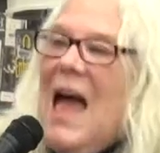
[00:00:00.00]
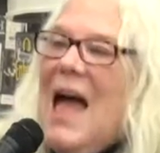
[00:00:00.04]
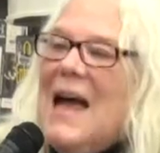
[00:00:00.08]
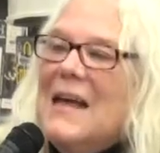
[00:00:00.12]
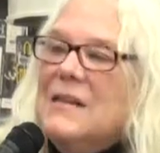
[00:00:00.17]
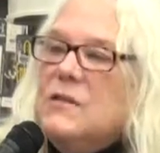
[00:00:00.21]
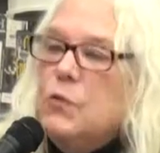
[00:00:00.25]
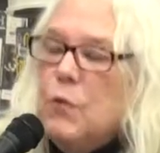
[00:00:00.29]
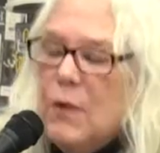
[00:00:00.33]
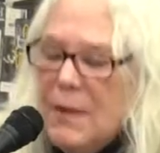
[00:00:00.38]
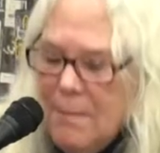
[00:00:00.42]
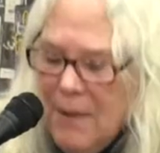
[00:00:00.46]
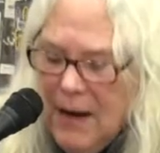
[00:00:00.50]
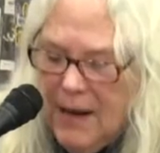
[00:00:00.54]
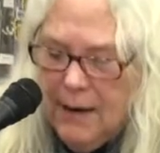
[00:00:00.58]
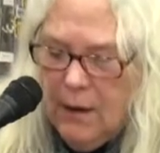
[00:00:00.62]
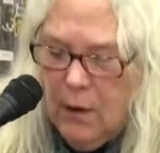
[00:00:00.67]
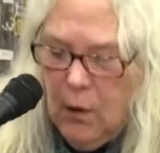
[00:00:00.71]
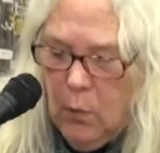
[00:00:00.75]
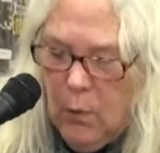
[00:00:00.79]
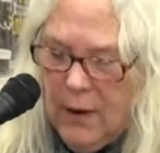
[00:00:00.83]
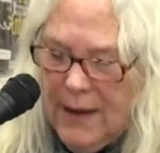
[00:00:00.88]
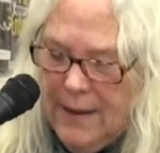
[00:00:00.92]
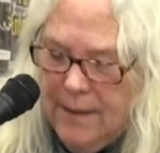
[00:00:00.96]
As we made
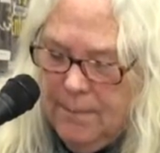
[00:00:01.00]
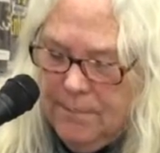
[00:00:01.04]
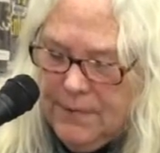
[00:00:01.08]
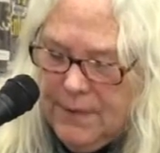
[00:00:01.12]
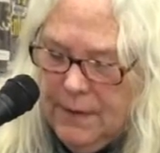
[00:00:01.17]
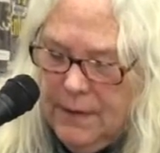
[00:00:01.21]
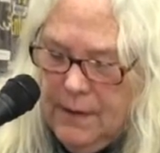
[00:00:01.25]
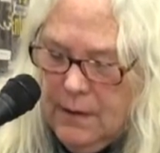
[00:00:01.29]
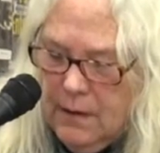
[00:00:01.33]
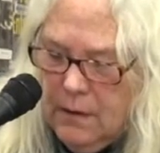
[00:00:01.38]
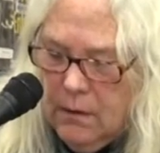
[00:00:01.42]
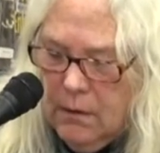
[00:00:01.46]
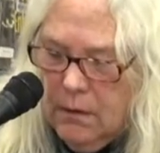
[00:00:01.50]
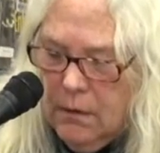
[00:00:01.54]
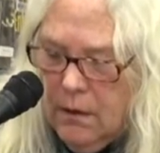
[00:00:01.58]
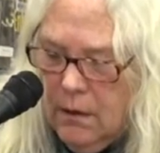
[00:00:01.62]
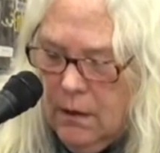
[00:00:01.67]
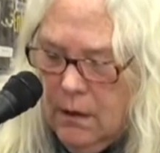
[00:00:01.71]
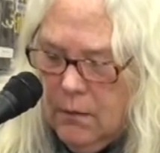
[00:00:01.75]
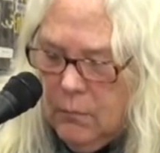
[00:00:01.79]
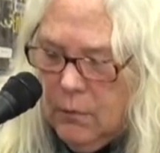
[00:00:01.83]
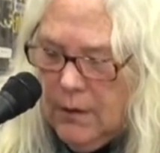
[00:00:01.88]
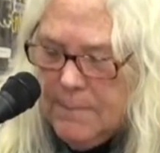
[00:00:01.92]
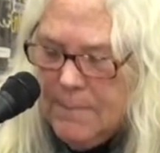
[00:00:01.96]
our way up the hill,
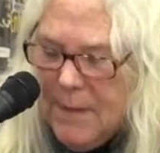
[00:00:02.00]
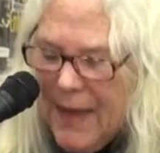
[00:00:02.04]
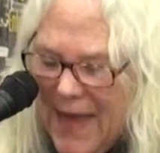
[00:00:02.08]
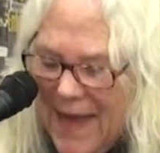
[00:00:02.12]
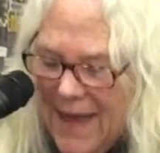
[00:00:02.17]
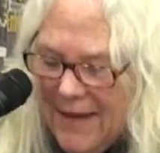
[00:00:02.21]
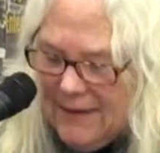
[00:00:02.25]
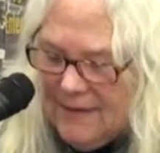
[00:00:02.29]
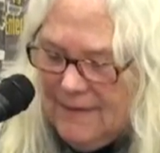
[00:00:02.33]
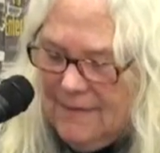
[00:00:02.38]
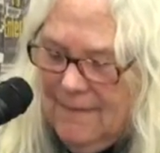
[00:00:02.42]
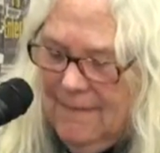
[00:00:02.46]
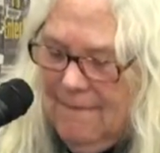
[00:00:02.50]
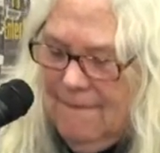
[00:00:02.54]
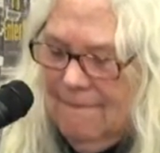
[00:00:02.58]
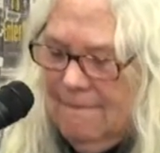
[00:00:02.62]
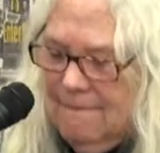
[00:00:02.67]
we banged